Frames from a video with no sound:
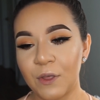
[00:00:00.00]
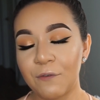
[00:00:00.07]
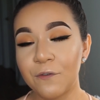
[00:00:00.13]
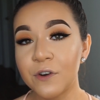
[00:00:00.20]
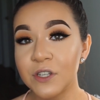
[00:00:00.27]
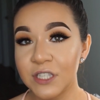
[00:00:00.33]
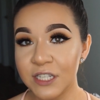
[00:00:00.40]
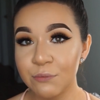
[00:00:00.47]

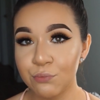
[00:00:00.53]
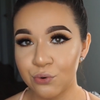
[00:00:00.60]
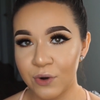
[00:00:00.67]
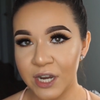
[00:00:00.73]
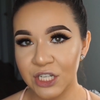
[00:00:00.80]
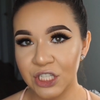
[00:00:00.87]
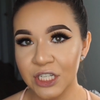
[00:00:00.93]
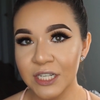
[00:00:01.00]
first
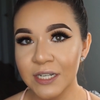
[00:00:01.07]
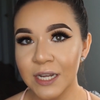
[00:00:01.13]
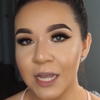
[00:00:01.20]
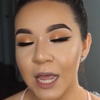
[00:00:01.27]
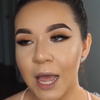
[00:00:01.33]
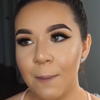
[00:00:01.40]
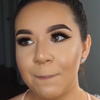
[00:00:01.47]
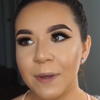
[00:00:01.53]
impression
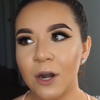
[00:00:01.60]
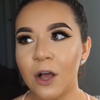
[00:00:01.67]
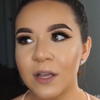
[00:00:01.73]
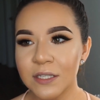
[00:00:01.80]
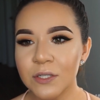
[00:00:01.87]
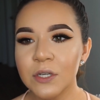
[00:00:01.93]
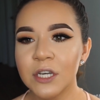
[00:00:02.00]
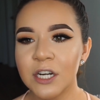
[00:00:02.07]
but
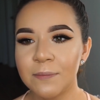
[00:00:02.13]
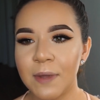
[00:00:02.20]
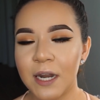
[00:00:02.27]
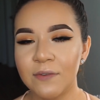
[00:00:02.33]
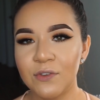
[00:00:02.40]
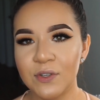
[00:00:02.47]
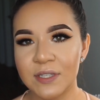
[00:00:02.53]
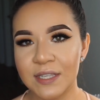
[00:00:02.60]
also a good
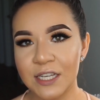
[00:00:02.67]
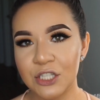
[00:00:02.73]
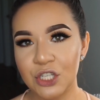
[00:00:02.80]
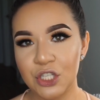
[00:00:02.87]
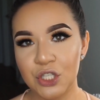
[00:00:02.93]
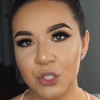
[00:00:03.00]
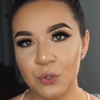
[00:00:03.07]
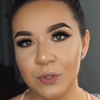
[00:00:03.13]
amount of you said to
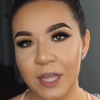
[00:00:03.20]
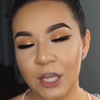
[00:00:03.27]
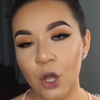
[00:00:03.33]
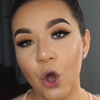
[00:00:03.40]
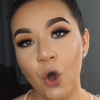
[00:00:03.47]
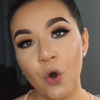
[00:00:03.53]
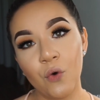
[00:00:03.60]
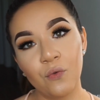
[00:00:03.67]
do like
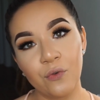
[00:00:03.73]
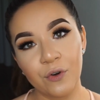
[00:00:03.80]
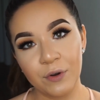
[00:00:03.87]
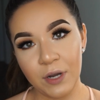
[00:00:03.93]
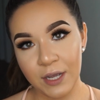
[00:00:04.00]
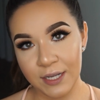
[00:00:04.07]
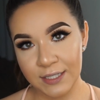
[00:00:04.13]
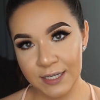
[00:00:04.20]

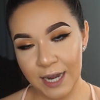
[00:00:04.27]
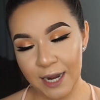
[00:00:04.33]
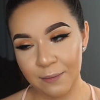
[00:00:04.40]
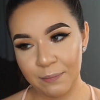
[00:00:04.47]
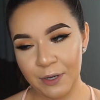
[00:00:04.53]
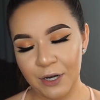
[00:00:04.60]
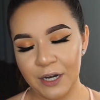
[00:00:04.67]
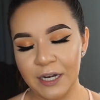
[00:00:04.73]
over a time
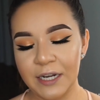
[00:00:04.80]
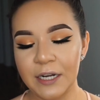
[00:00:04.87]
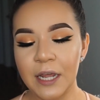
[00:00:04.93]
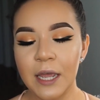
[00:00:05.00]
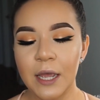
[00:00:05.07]
period,